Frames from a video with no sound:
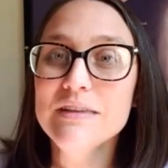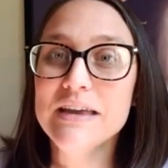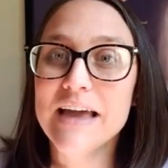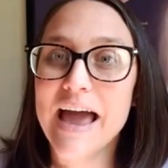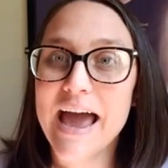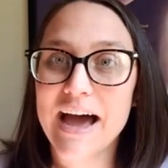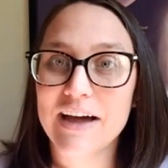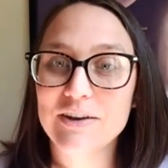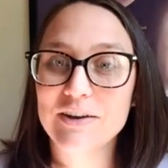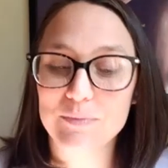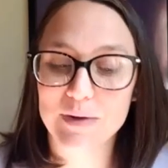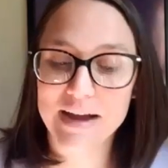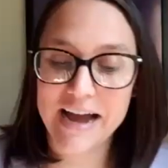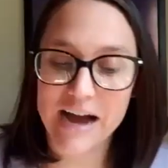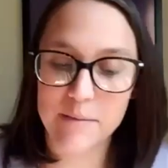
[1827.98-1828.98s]
And
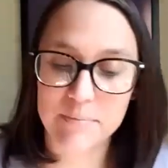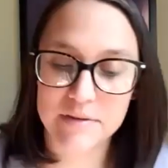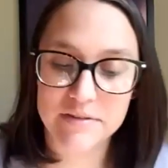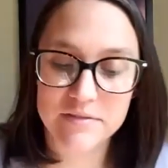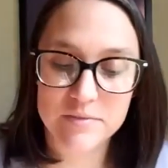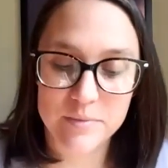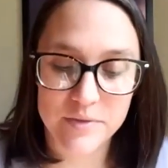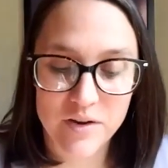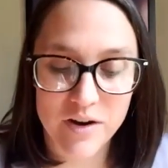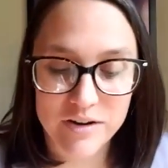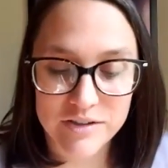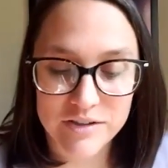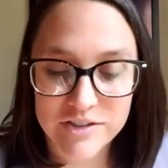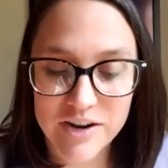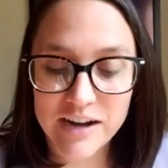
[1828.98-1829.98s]
what happens when the
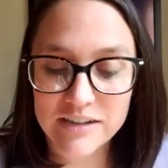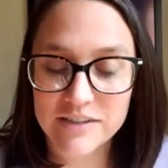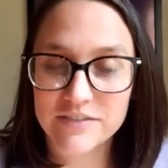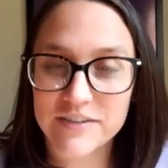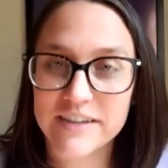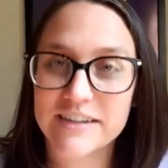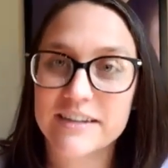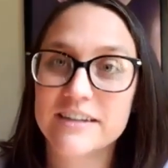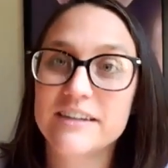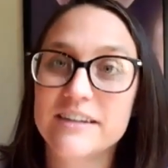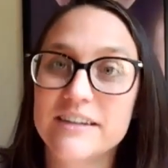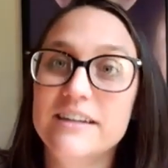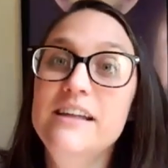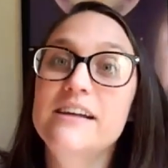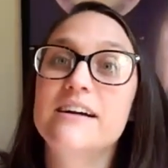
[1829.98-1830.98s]
hearts are activated?
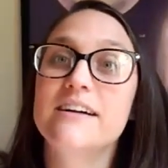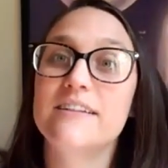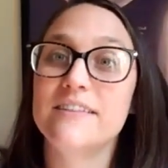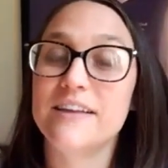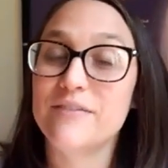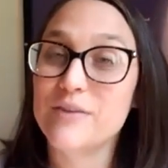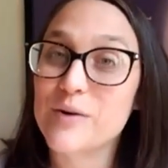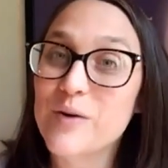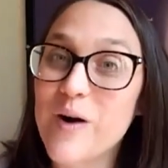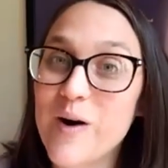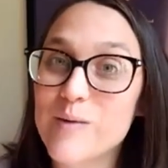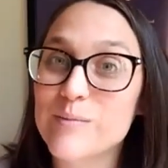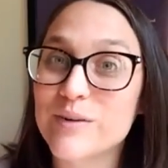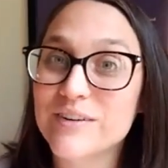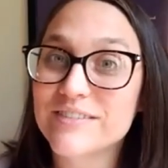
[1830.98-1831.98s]
They feel
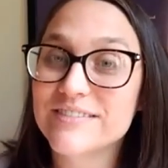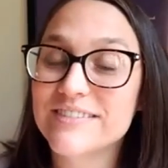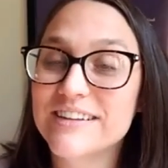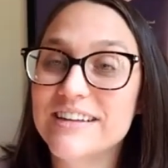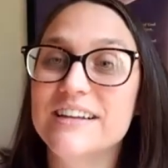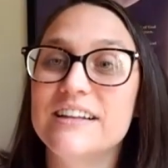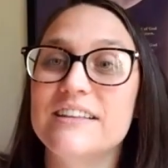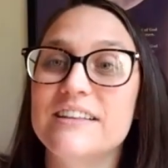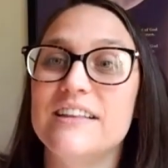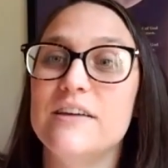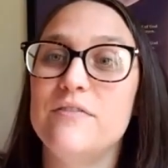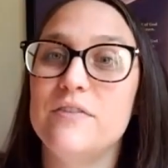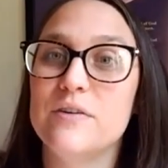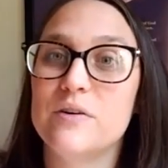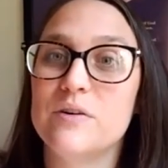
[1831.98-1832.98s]
calmer. They
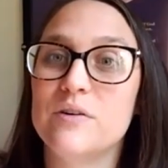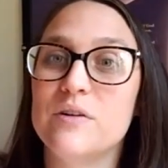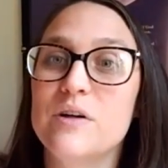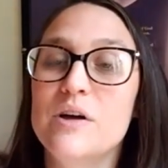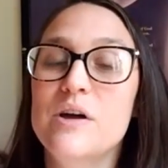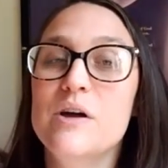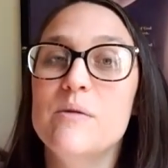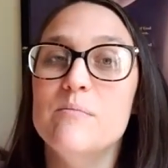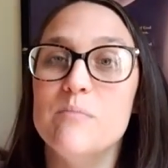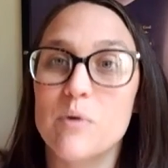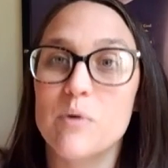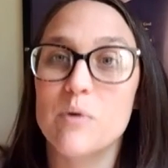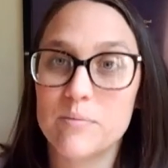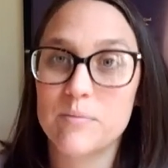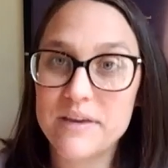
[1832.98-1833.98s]
feel
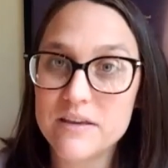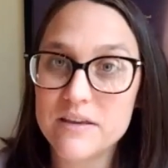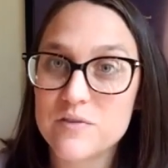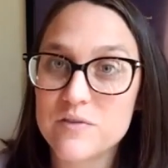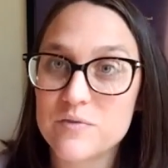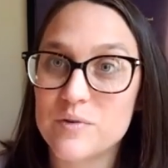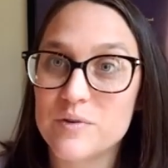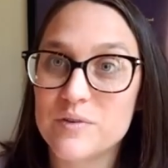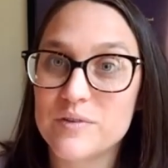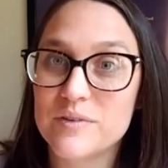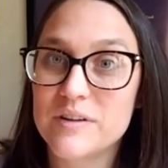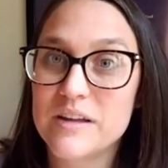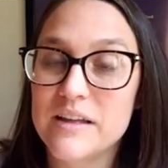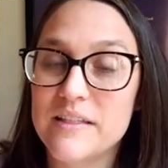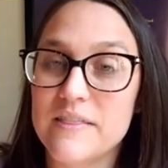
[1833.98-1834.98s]
more peaceful.
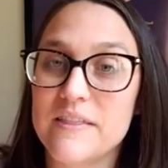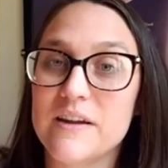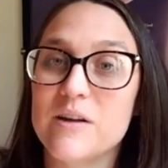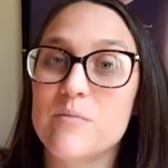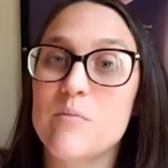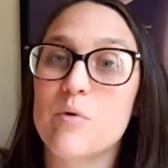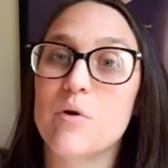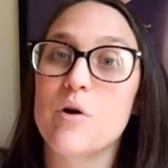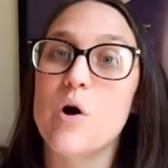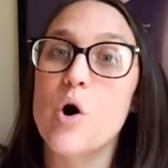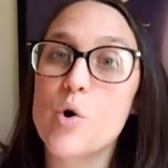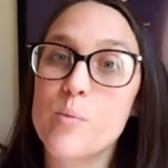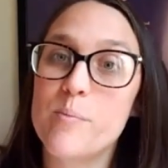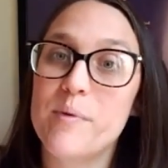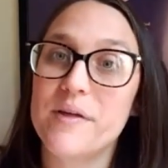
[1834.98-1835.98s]
They're more
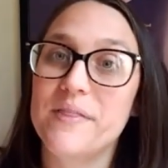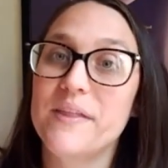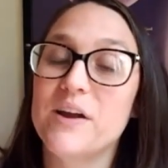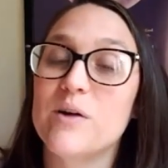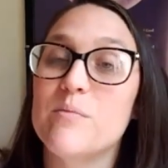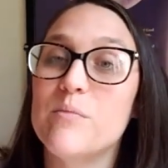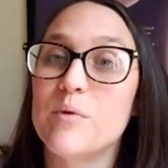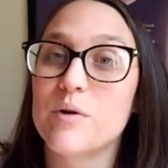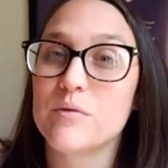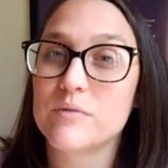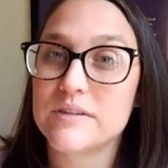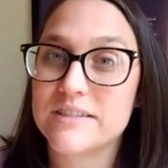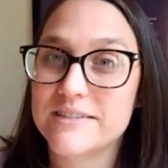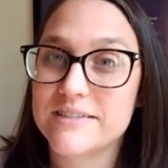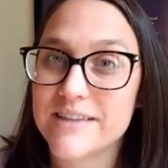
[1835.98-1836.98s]
open. They're more
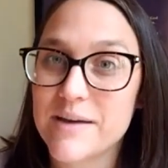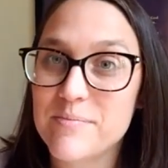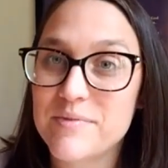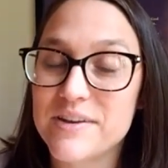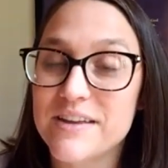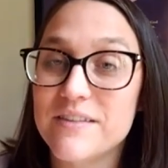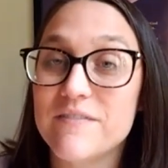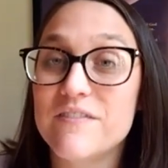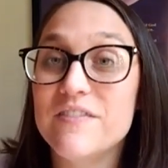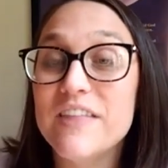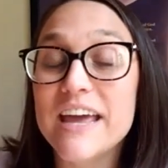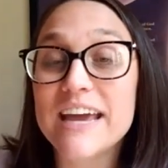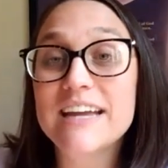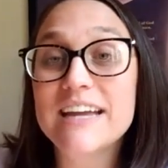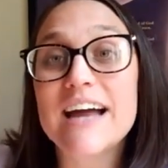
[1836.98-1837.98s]
receptive.
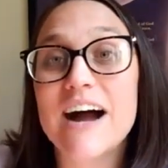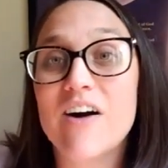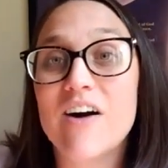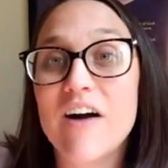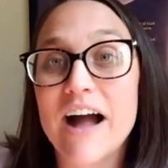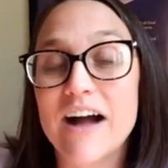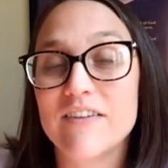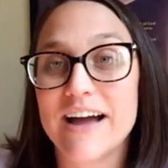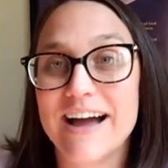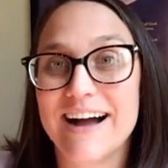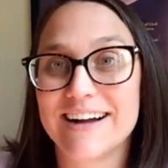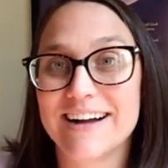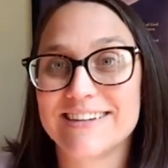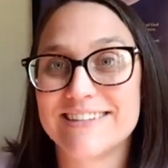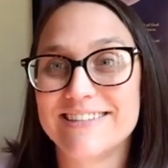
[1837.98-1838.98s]
They now have
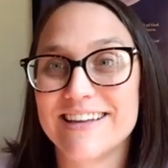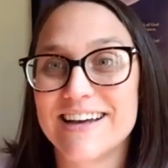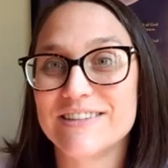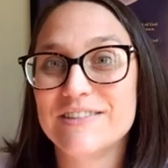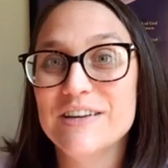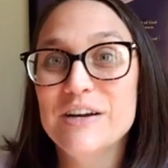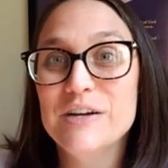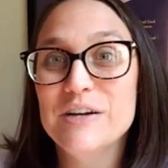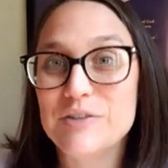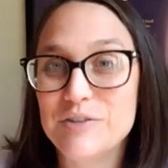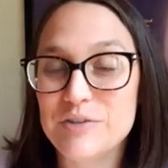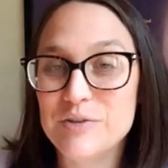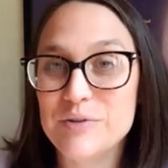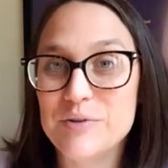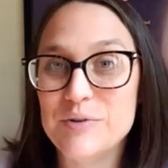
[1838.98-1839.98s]
access
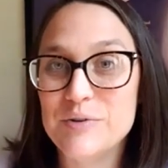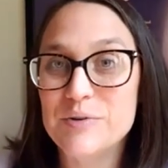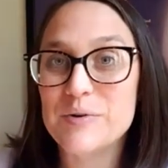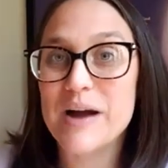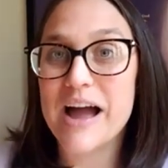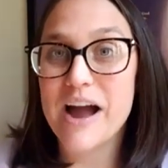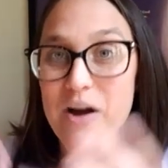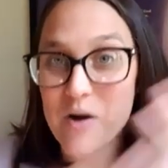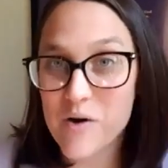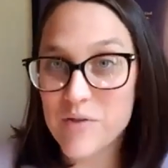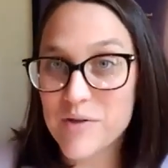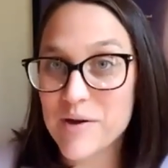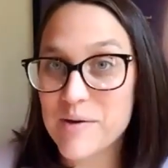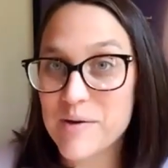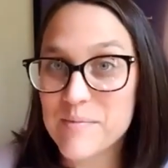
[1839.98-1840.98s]
to all
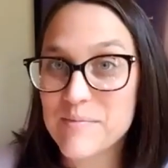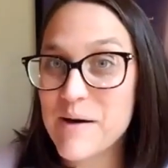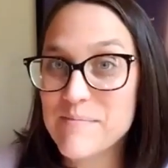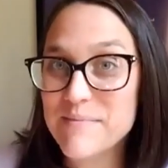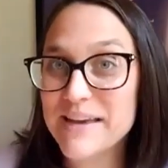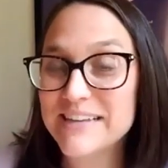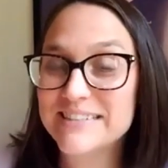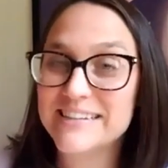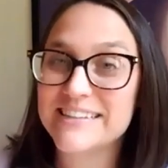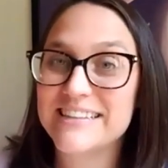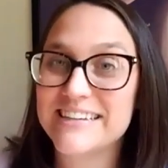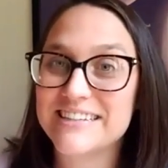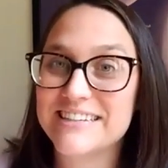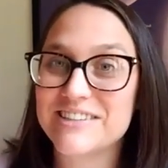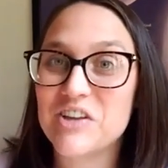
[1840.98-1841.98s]
the amazing
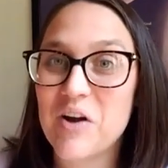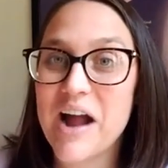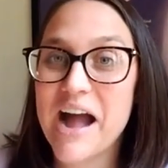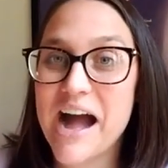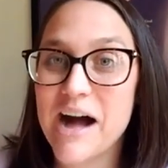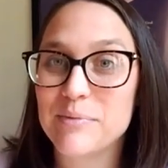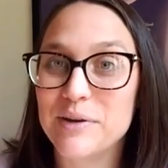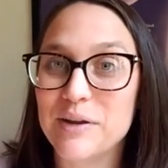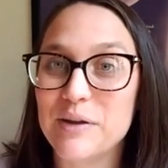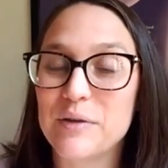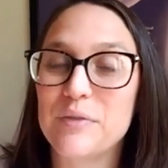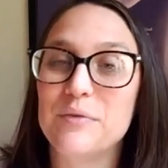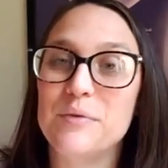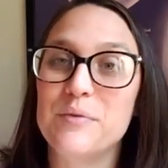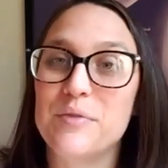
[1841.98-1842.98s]
things that are happening
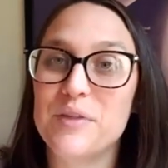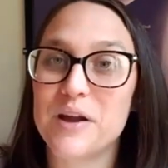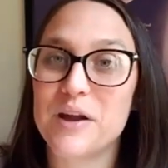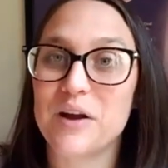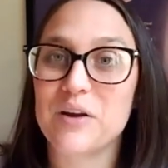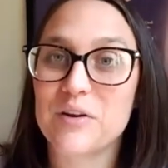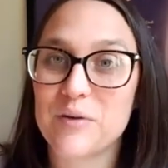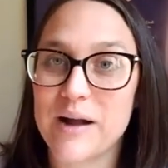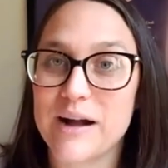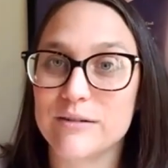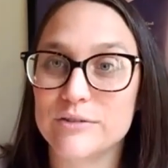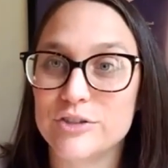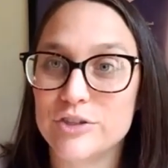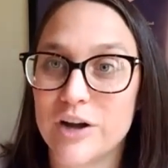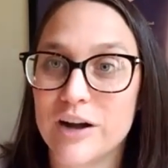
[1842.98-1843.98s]
through their
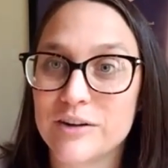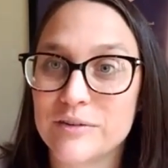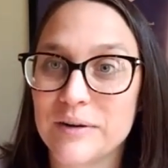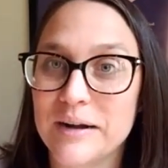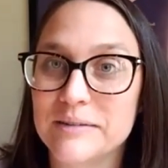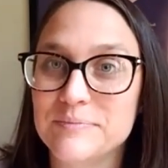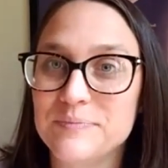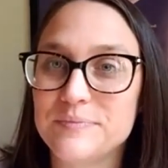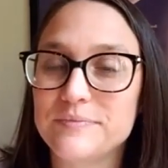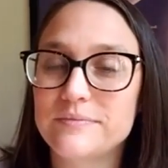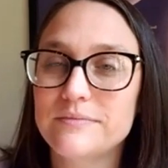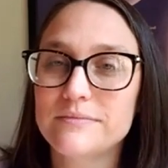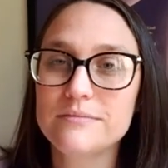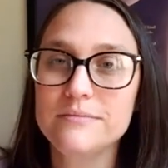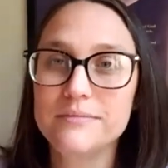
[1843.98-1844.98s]
crown chakra.
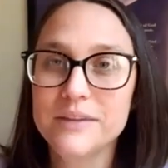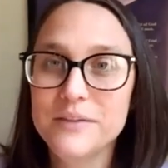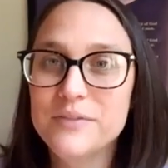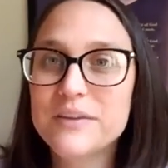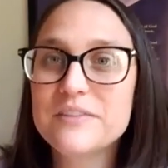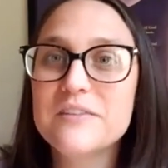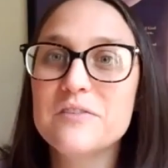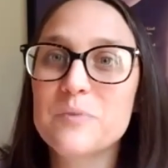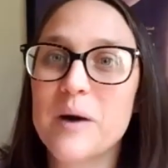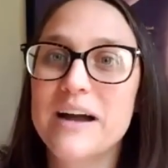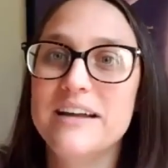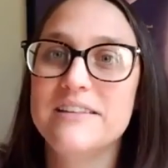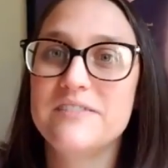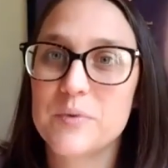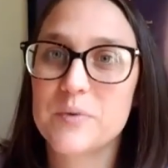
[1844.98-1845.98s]
This is why
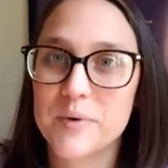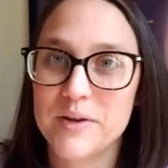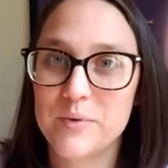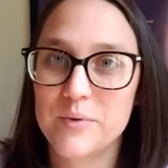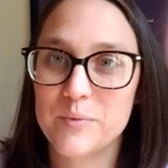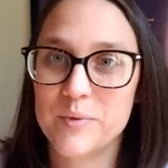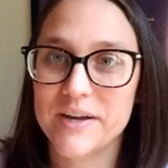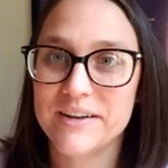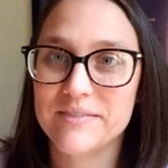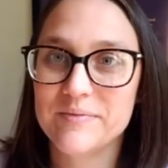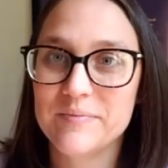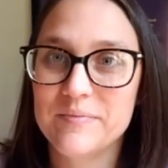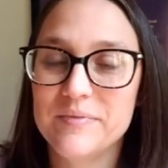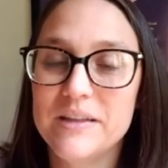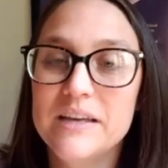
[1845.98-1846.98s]
it's a win-win.
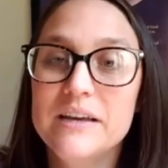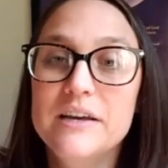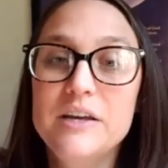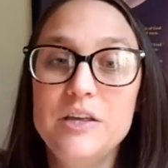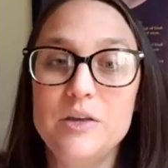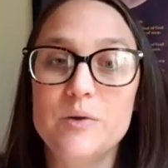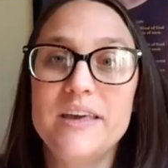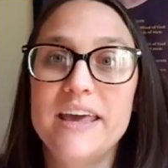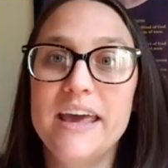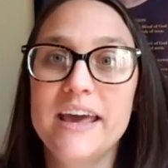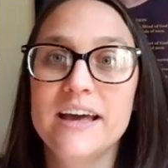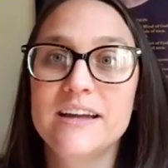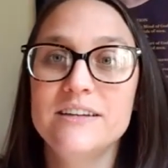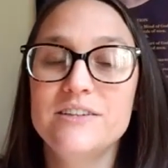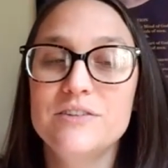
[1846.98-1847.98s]
You
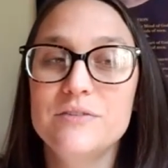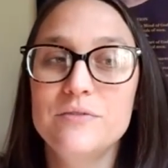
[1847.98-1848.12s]
can't